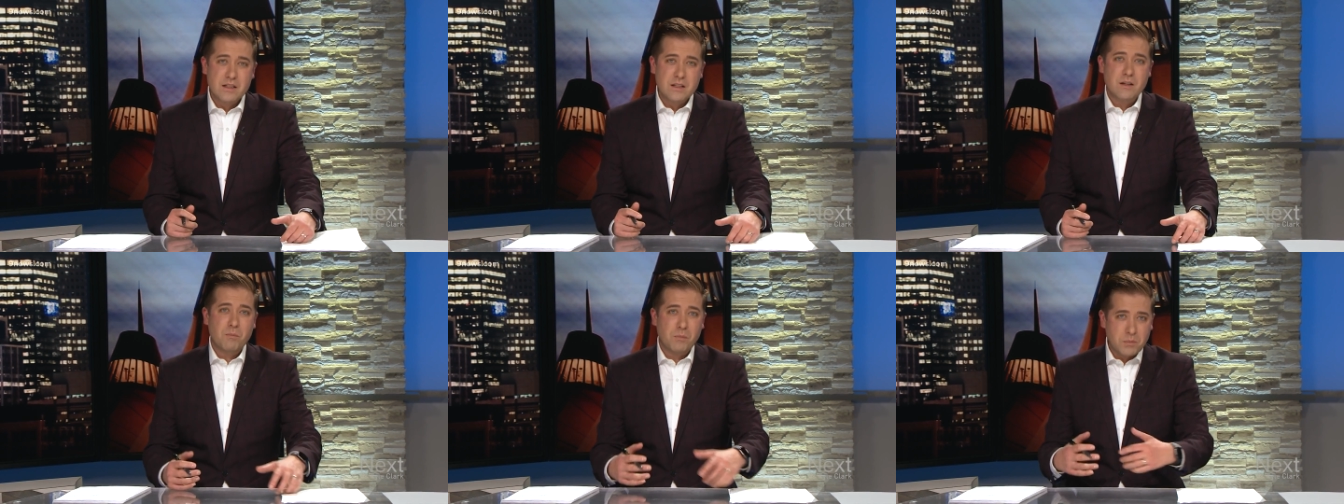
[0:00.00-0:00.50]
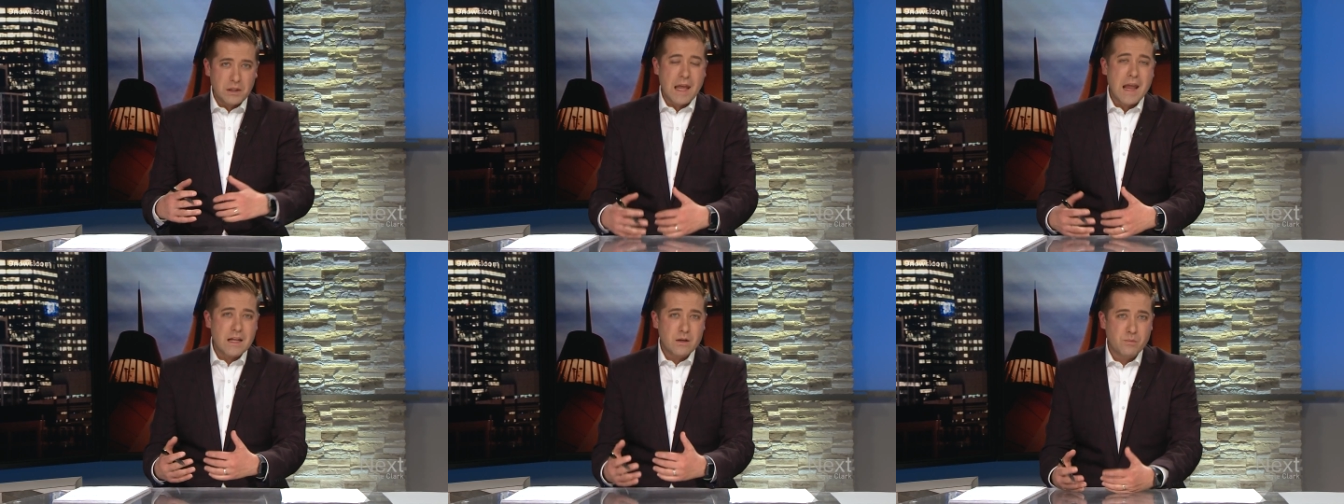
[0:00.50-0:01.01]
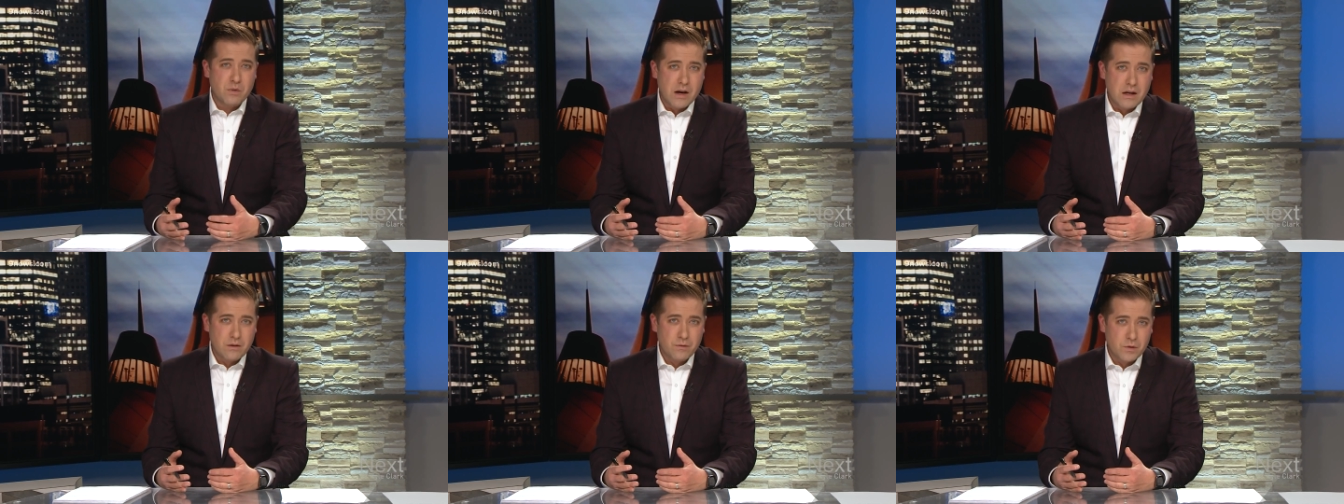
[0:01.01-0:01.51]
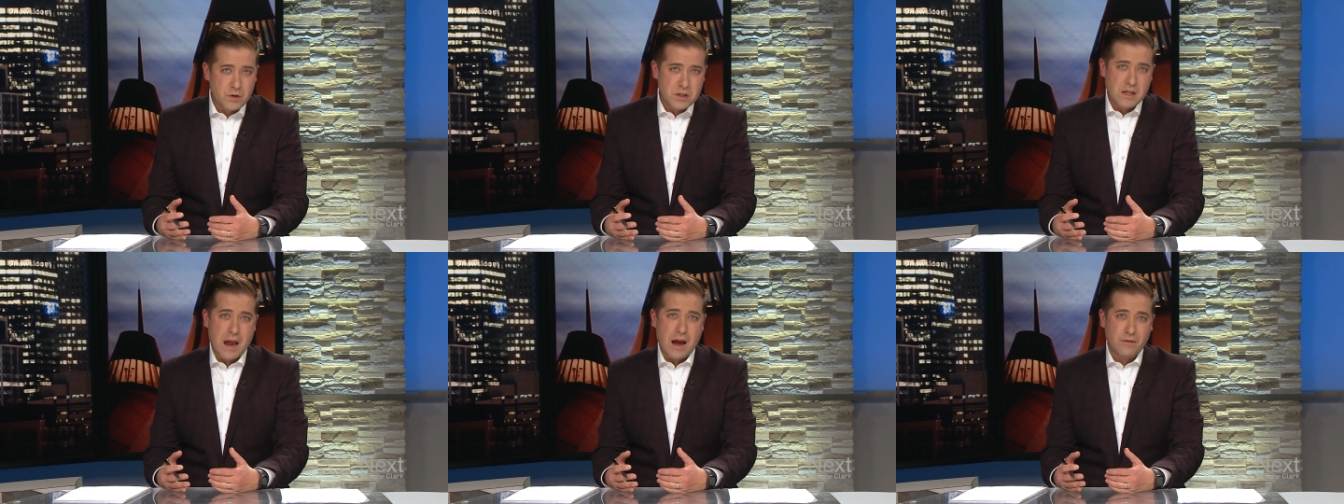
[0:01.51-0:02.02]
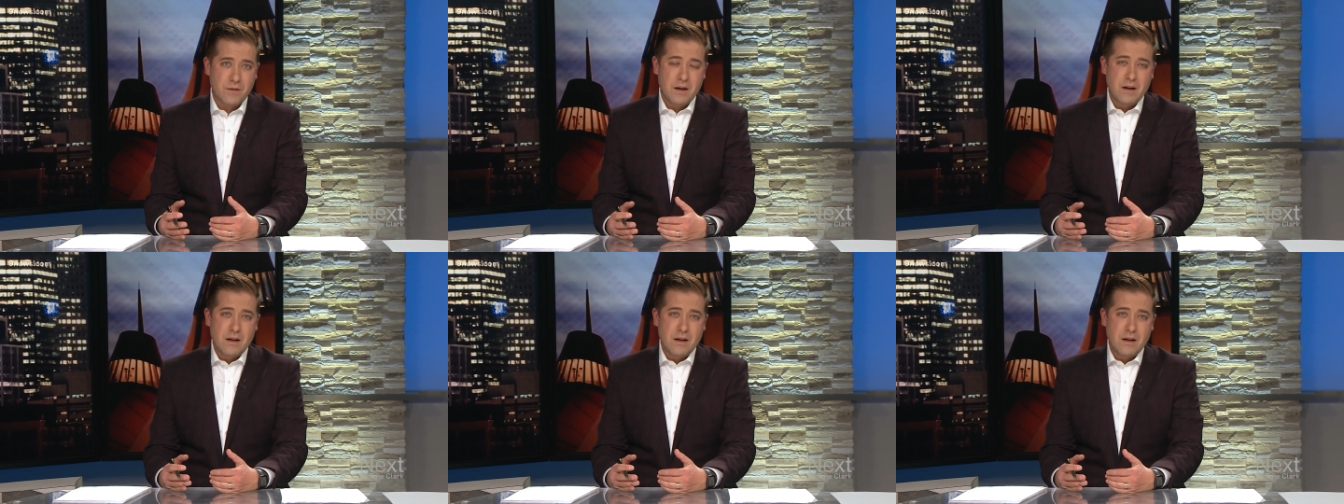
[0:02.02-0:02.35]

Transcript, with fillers: This is a planned break for staff